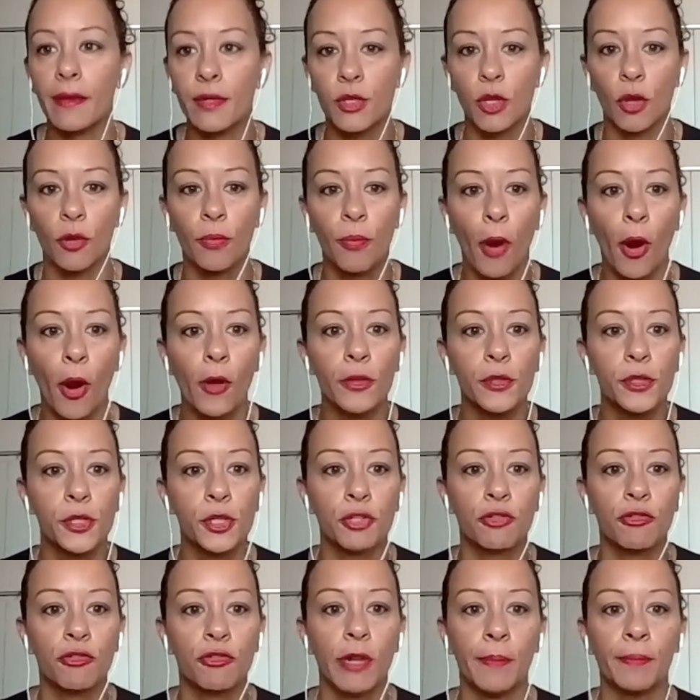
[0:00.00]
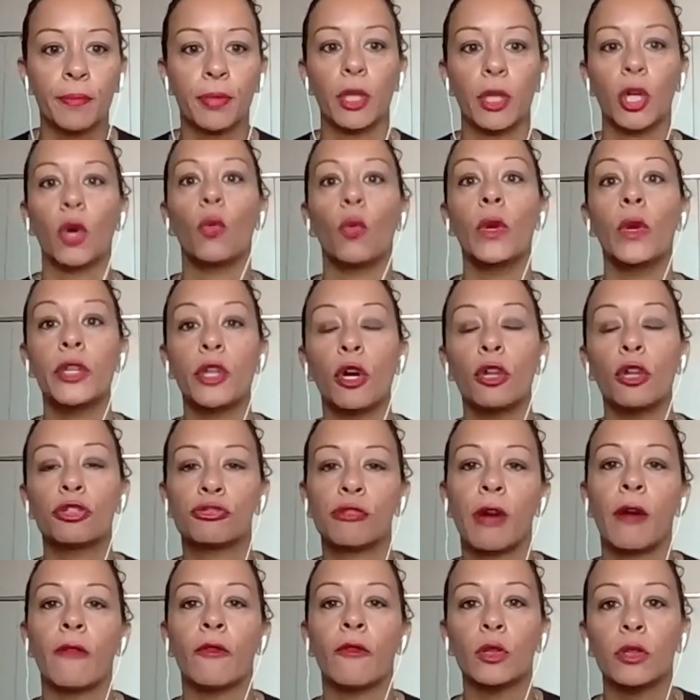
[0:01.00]
So post-trip, we know
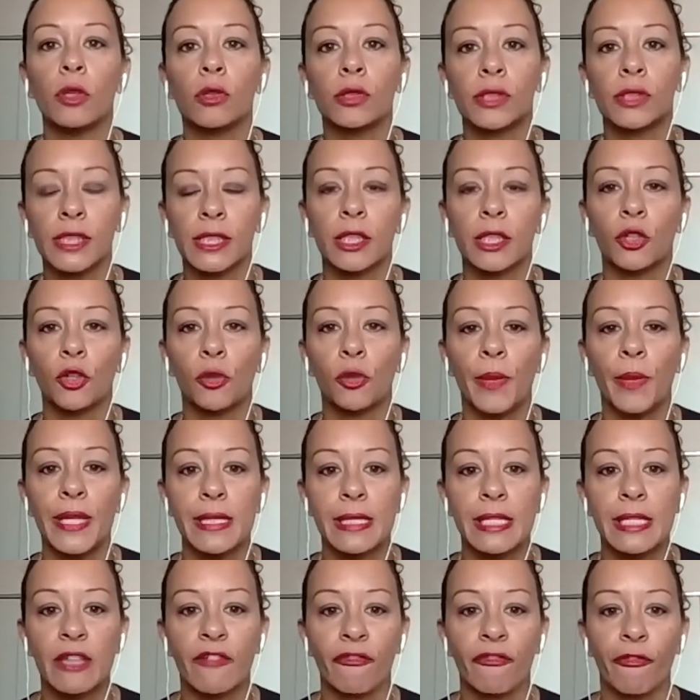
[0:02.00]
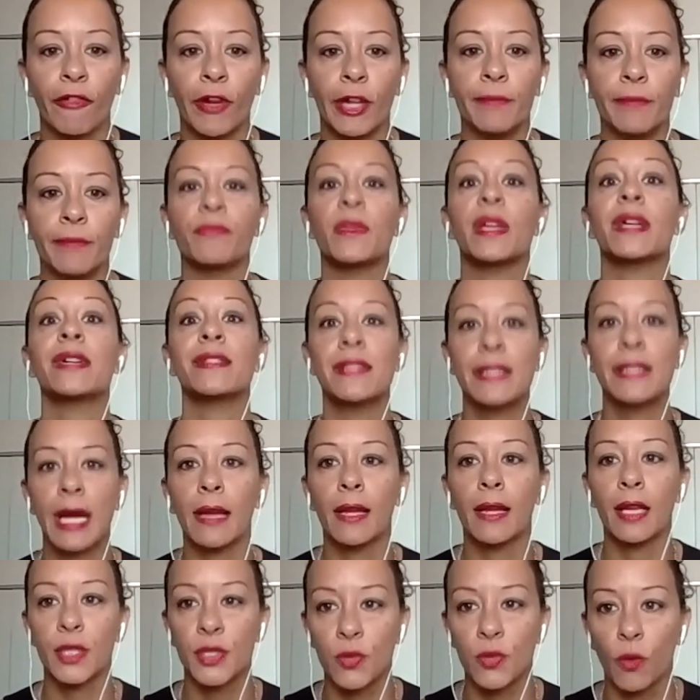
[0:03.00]
travel looked a little bit different.
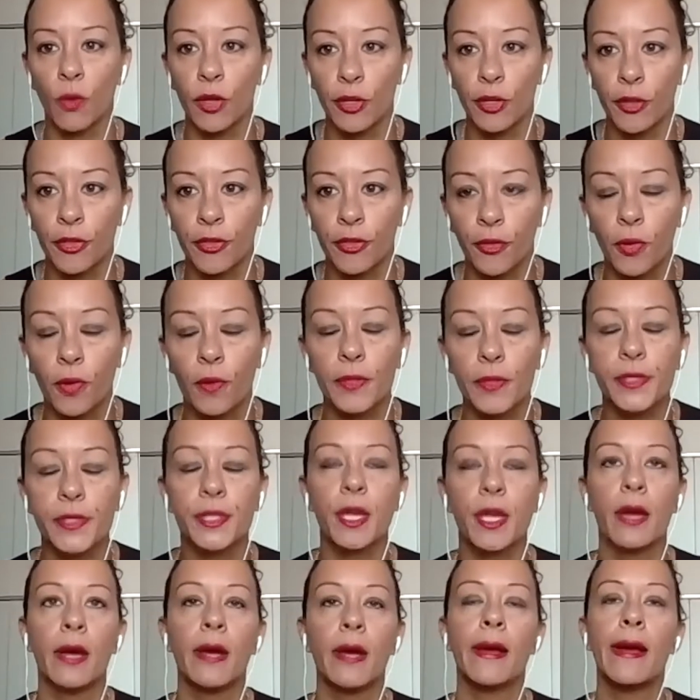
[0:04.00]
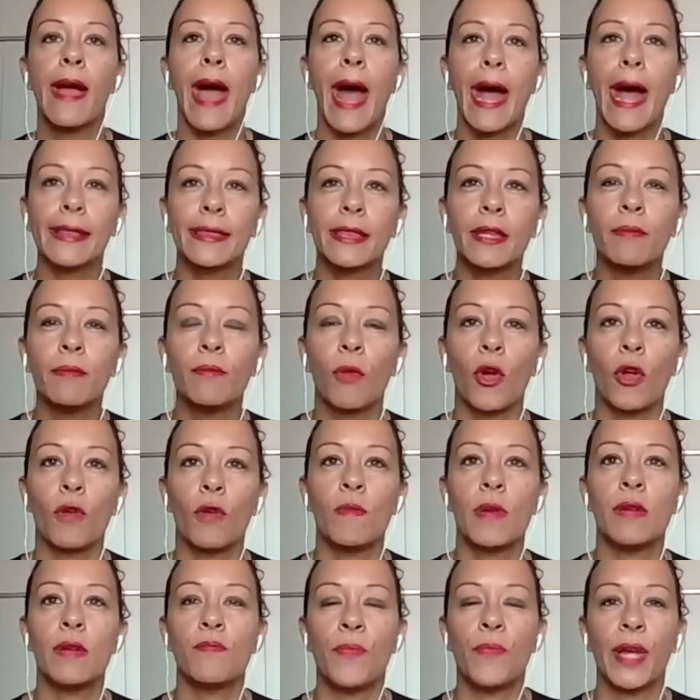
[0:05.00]
Tell us what you thought. At the
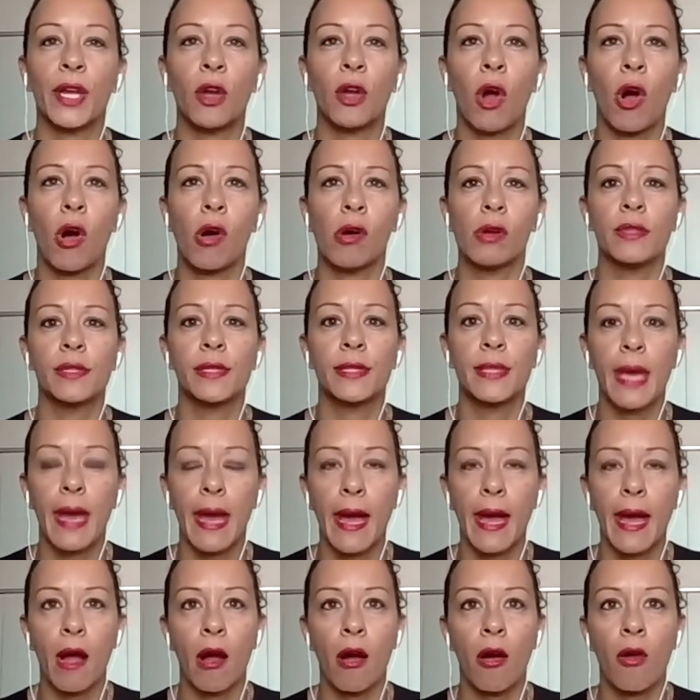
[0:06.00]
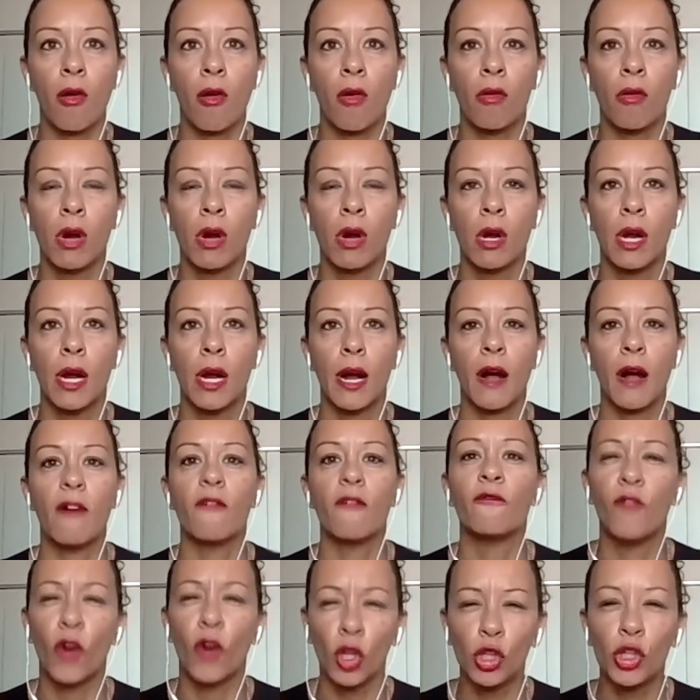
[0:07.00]
moment, because our
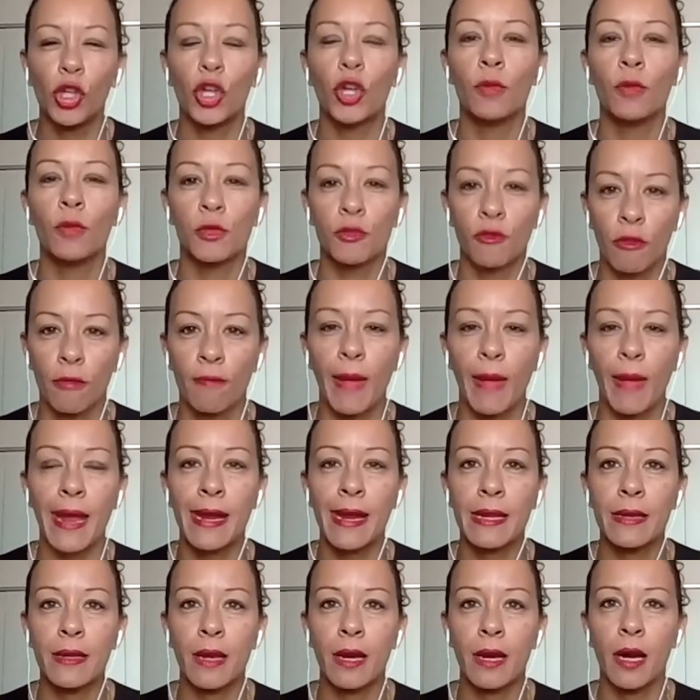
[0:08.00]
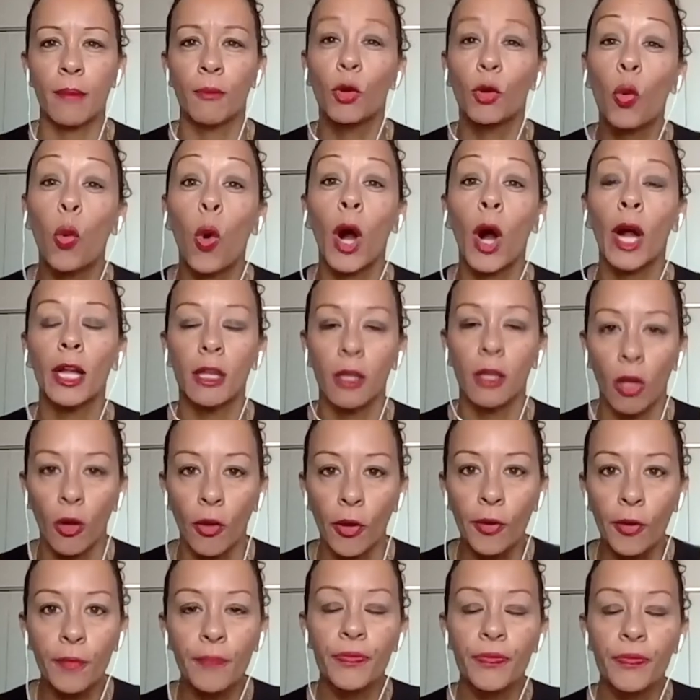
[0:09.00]
volumes remain quite
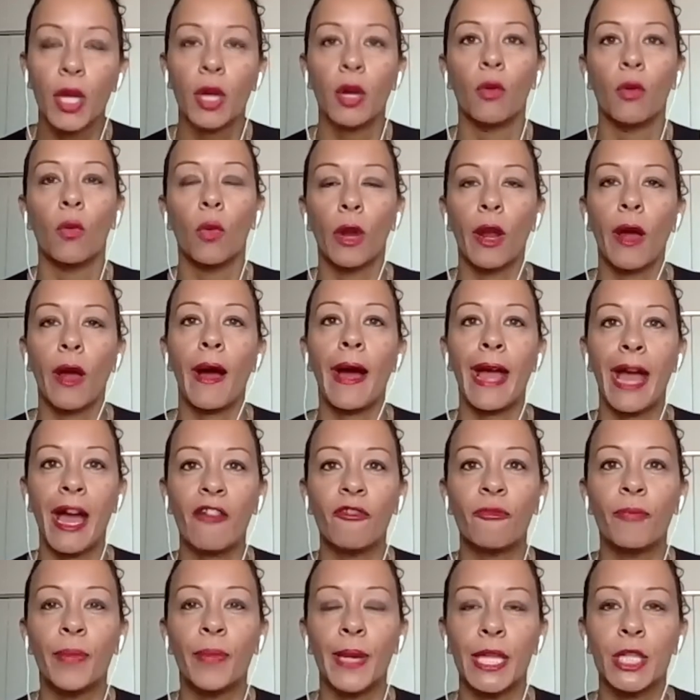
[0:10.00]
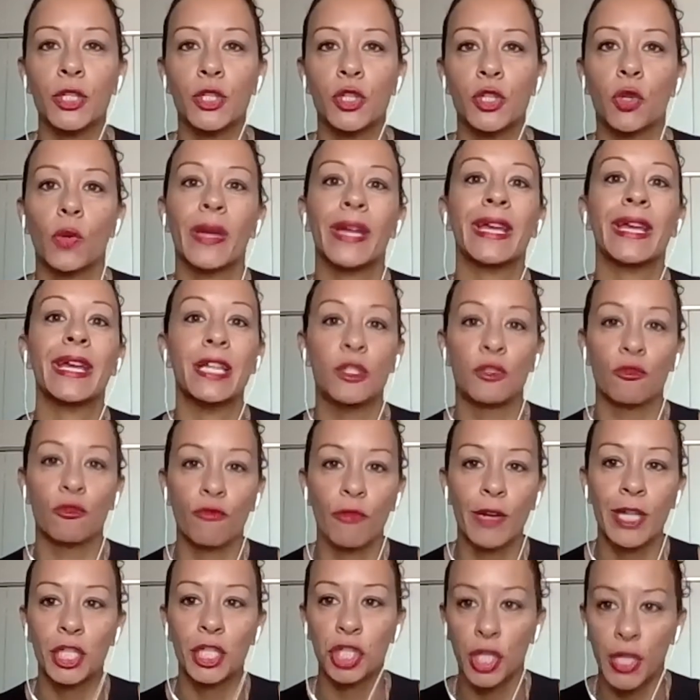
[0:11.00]
low, what I have been doing is
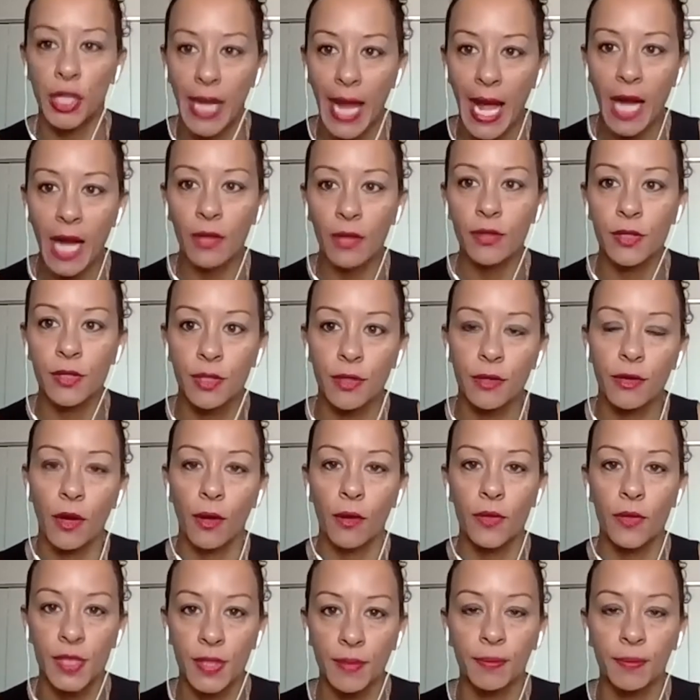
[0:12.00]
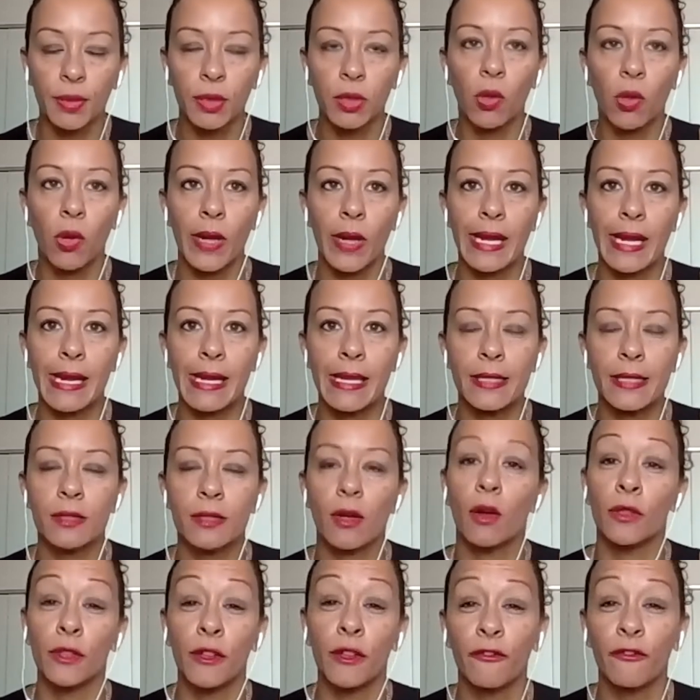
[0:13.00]
reaching out to those employees
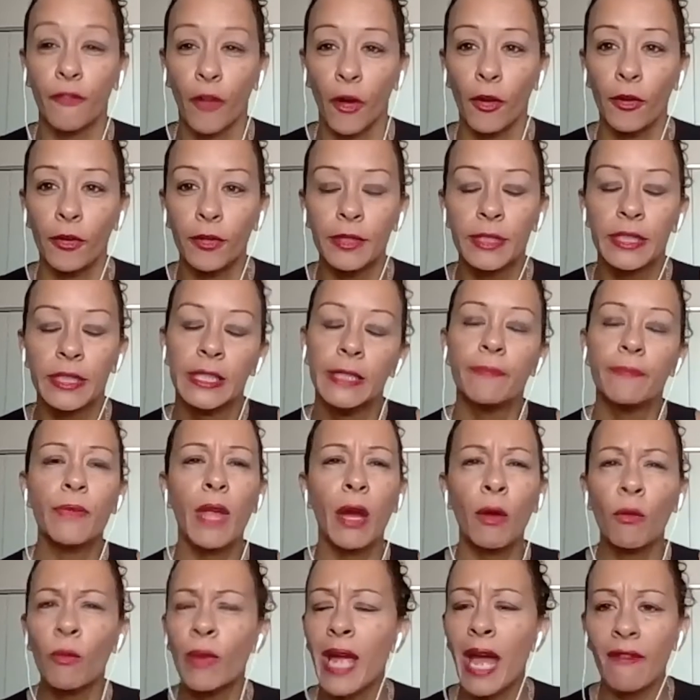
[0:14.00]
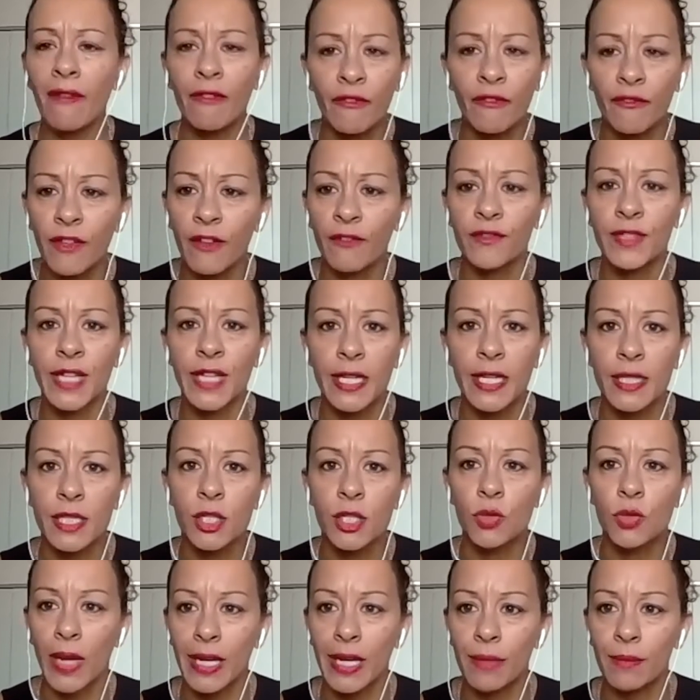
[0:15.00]
on the phone, and we have a 15 to
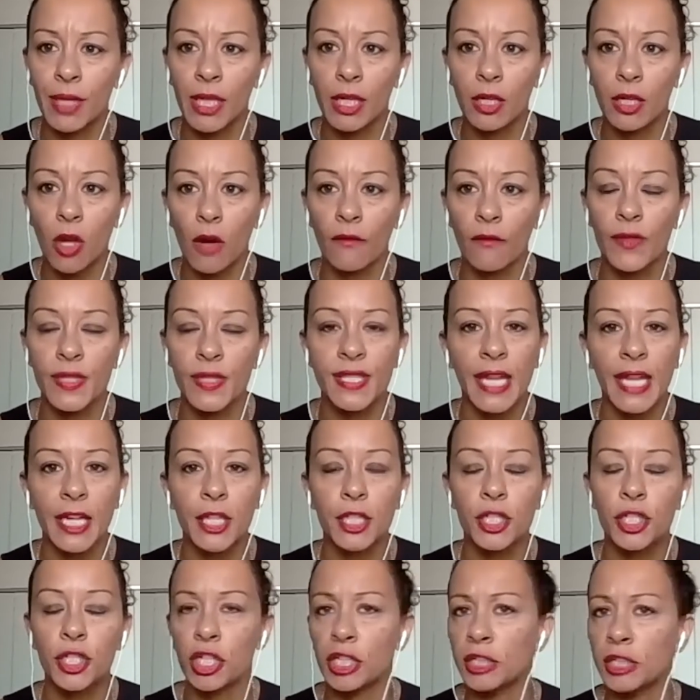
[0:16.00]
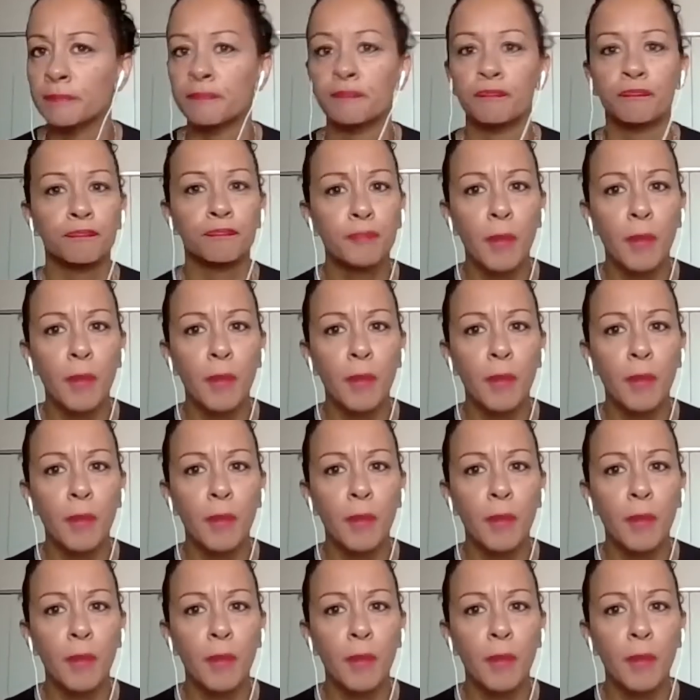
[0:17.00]
20 minute conversation.